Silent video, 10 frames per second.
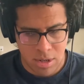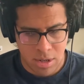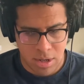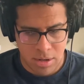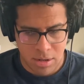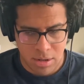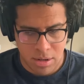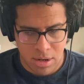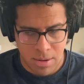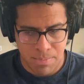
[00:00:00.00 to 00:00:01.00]
And
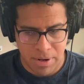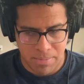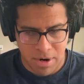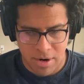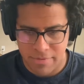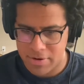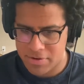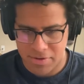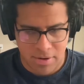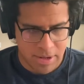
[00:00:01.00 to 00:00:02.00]
a big part of it is,